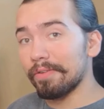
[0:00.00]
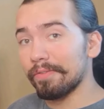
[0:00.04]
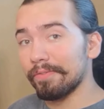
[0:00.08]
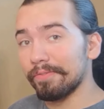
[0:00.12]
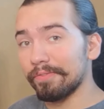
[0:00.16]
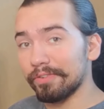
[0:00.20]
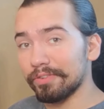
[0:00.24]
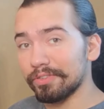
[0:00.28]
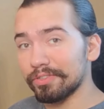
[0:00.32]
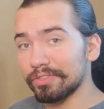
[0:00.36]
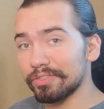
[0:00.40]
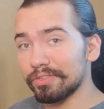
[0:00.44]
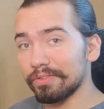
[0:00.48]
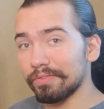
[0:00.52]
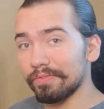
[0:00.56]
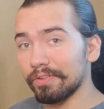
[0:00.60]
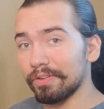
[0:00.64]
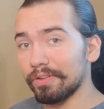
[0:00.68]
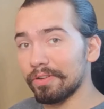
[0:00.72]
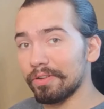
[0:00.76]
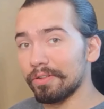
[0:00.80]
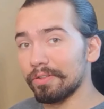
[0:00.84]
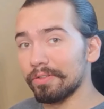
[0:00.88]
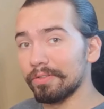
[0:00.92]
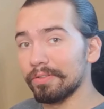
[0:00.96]
First of
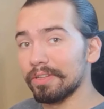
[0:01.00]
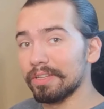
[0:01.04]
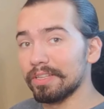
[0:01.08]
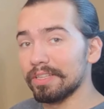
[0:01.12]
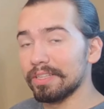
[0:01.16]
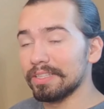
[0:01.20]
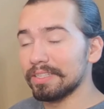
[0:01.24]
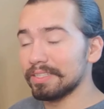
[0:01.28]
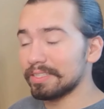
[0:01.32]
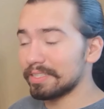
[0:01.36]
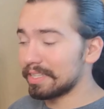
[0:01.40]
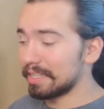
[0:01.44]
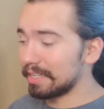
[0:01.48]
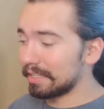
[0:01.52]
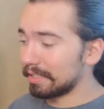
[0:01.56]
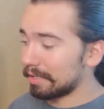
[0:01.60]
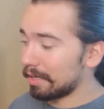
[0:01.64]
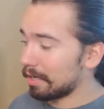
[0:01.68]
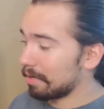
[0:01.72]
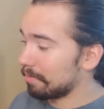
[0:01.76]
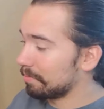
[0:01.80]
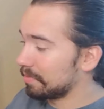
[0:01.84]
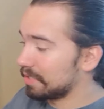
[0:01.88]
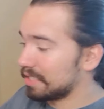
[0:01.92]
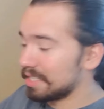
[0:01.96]
all, this thing
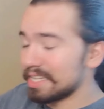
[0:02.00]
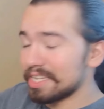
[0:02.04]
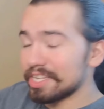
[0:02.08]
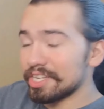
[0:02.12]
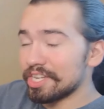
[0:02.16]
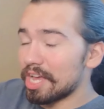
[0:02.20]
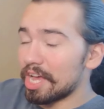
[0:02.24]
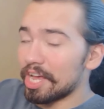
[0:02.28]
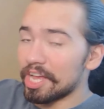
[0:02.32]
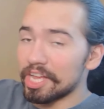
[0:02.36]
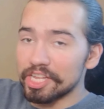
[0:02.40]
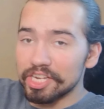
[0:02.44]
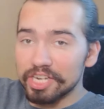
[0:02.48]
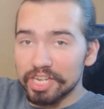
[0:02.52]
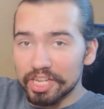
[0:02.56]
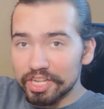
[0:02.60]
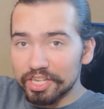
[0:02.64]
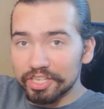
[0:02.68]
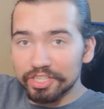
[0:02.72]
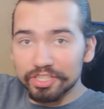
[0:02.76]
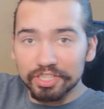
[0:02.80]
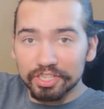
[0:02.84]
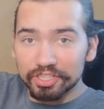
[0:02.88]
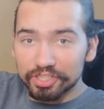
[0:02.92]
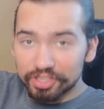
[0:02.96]
comes in at
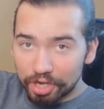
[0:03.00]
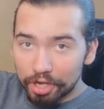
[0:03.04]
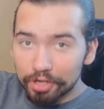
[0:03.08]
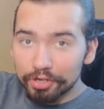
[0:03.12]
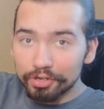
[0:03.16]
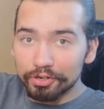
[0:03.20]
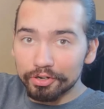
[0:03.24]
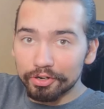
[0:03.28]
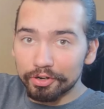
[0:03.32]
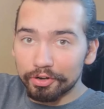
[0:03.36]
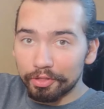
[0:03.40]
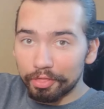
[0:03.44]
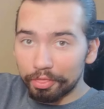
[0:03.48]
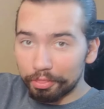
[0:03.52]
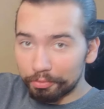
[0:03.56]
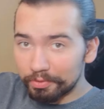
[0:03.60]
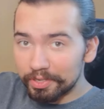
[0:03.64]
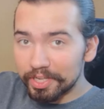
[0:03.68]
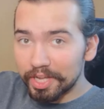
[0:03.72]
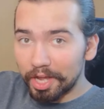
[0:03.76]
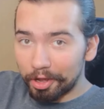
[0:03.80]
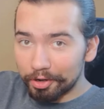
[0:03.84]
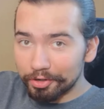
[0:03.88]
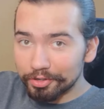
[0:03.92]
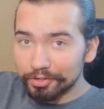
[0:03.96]
just under
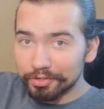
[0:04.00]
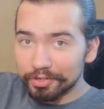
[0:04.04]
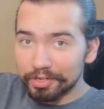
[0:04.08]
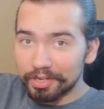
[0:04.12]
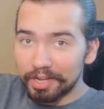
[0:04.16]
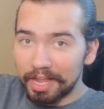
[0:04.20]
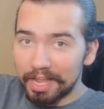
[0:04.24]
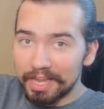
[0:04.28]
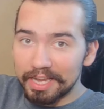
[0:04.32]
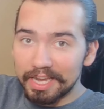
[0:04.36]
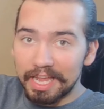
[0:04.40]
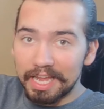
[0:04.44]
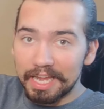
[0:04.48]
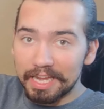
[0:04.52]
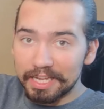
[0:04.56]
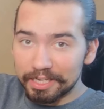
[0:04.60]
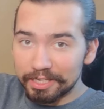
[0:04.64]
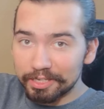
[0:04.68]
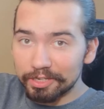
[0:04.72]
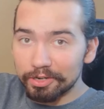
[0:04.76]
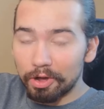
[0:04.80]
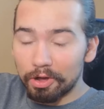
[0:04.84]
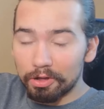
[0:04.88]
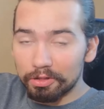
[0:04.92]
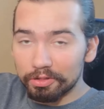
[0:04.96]

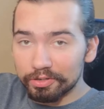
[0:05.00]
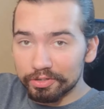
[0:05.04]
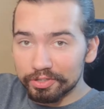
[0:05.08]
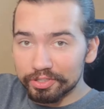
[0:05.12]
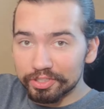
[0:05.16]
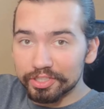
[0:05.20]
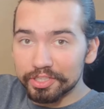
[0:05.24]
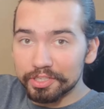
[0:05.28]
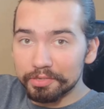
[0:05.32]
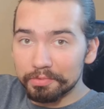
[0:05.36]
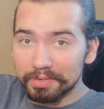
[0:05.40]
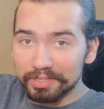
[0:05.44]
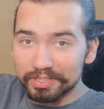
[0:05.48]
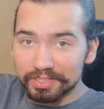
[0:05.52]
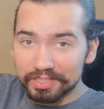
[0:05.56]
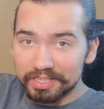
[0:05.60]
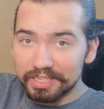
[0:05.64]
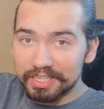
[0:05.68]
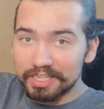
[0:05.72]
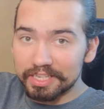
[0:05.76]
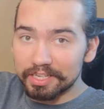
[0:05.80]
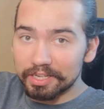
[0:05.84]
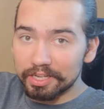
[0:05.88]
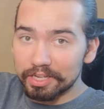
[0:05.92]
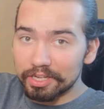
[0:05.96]
$380
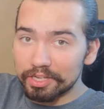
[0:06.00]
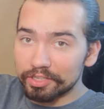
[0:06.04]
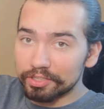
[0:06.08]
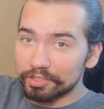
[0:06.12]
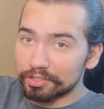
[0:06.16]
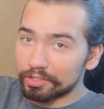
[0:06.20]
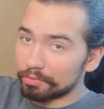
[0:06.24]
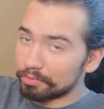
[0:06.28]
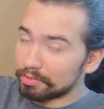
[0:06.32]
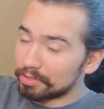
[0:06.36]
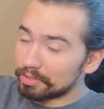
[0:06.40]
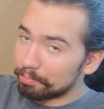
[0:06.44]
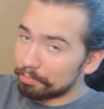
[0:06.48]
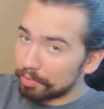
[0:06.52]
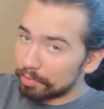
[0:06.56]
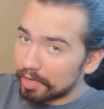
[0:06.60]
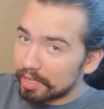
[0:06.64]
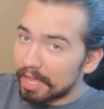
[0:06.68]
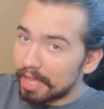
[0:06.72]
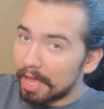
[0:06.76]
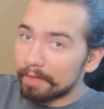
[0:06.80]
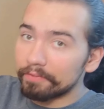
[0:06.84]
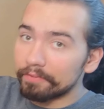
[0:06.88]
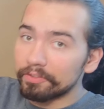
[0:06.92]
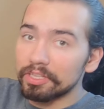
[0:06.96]
USD, so it's a pretty
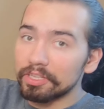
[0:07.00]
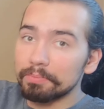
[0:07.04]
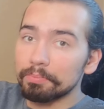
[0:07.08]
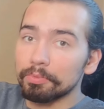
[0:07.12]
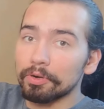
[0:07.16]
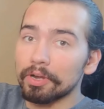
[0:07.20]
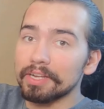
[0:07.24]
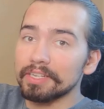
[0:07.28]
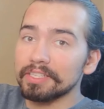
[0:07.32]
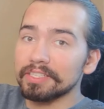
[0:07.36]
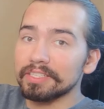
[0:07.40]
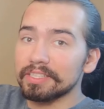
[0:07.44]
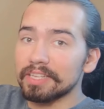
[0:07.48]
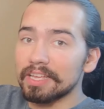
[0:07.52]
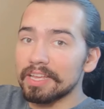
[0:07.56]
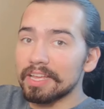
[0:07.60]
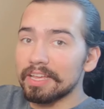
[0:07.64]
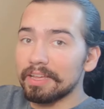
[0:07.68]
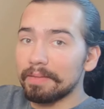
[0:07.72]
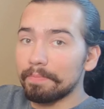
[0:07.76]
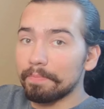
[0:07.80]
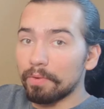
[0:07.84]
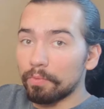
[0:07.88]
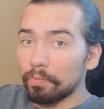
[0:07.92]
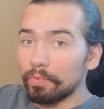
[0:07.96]
hefty price
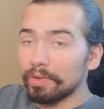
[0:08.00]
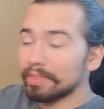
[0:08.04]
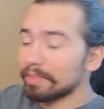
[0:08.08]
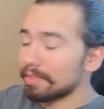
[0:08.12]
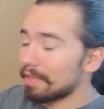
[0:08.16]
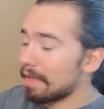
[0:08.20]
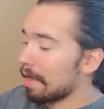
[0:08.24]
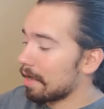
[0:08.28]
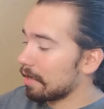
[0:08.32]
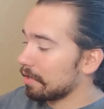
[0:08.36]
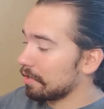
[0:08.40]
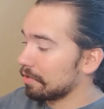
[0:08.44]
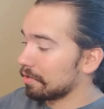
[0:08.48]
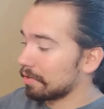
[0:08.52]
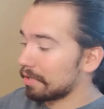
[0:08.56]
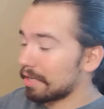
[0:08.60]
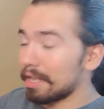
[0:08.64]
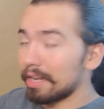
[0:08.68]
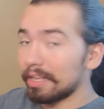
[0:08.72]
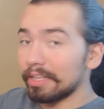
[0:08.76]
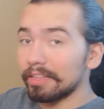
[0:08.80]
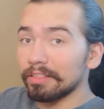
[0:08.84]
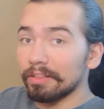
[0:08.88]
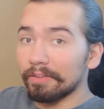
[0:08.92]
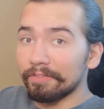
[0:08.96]
tag, but with that you're
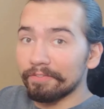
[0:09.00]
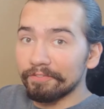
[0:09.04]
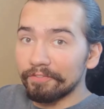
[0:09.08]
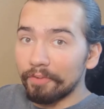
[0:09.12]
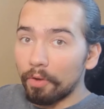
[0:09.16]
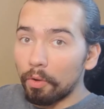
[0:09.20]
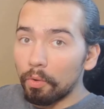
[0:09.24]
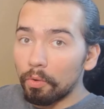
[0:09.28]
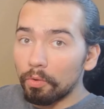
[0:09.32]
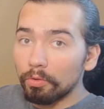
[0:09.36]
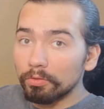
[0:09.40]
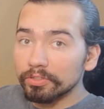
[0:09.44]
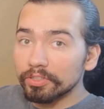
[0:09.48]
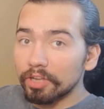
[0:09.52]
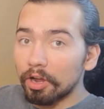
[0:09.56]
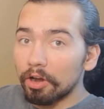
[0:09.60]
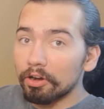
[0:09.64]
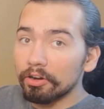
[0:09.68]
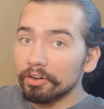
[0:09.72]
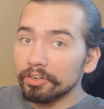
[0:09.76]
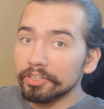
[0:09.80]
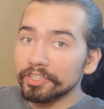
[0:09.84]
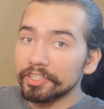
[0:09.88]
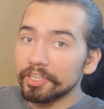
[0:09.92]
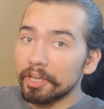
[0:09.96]
getting the full
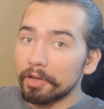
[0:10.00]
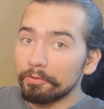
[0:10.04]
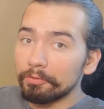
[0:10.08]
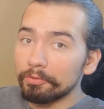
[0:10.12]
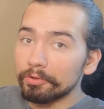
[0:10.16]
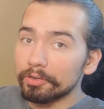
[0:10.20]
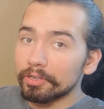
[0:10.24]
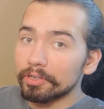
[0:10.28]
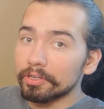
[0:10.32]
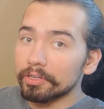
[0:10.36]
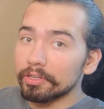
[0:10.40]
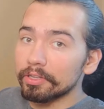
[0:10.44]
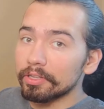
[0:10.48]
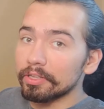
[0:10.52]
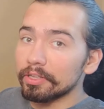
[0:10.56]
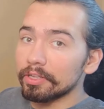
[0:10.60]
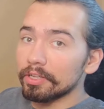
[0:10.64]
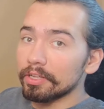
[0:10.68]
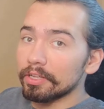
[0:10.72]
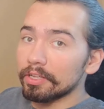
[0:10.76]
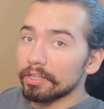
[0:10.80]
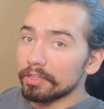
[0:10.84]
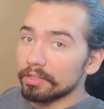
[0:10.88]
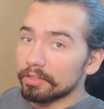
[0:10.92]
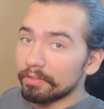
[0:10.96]
darn yoke,
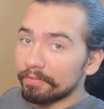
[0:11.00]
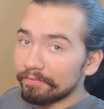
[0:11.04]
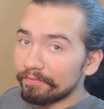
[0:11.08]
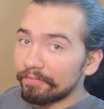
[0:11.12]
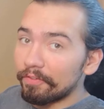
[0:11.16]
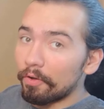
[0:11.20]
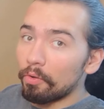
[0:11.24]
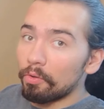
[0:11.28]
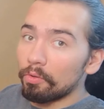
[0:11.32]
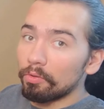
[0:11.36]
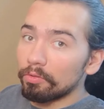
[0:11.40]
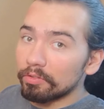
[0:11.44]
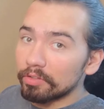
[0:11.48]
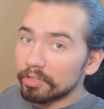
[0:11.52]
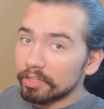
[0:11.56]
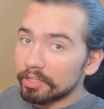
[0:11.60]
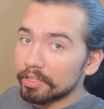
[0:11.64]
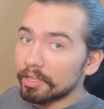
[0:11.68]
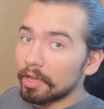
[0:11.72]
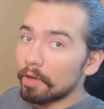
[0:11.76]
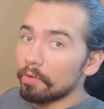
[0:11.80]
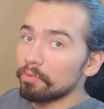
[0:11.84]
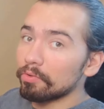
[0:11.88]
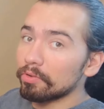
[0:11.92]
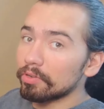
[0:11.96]
the full
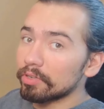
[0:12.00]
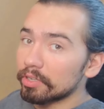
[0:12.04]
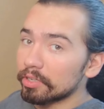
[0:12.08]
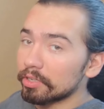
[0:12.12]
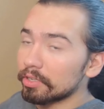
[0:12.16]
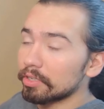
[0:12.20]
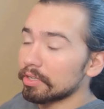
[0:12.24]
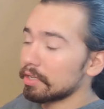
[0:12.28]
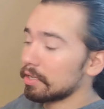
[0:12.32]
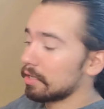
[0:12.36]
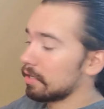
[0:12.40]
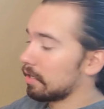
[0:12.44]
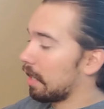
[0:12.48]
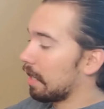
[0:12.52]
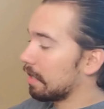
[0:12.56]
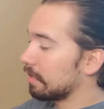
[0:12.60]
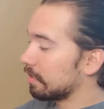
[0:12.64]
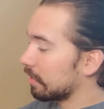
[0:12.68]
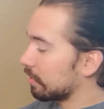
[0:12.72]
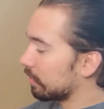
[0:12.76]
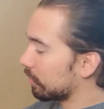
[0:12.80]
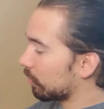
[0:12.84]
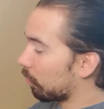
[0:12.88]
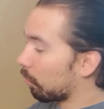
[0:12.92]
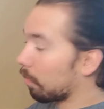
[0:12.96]
yoke, and
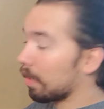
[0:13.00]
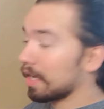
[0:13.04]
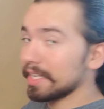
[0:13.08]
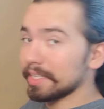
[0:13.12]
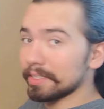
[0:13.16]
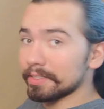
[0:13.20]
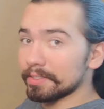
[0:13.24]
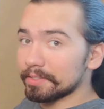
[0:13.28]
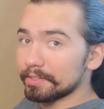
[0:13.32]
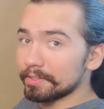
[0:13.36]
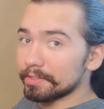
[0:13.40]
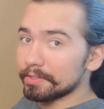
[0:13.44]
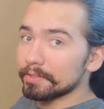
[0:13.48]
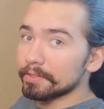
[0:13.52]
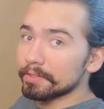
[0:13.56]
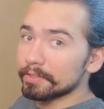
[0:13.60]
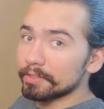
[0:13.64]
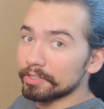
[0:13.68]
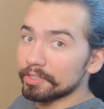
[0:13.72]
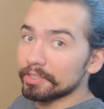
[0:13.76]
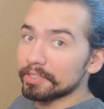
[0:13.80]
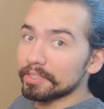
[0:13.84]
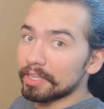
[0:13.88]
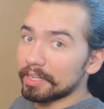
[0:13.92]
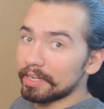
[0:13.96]
then the whites.
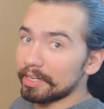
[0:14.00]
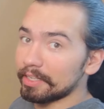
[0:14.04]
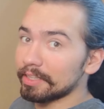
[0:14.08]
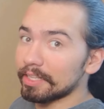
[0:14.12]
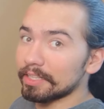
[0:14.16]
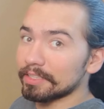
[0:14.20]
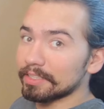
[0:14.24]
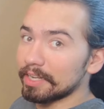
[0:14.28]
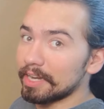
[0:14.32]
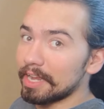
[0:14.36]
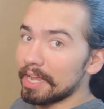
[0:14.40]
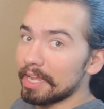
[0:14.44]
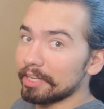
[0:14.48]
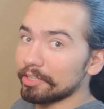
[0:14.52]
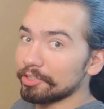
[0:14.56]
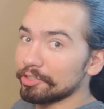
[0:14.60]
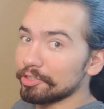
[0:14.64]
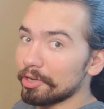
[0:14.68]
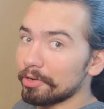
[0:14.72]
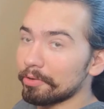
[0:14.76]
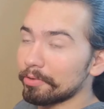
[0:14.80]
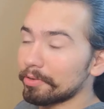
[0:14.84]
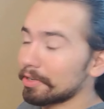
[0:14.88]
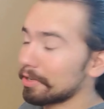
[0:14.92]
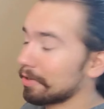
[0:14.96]
Just kidding, that's an egg
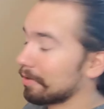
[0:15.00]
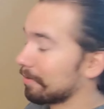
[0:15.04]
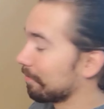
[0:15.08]
joke.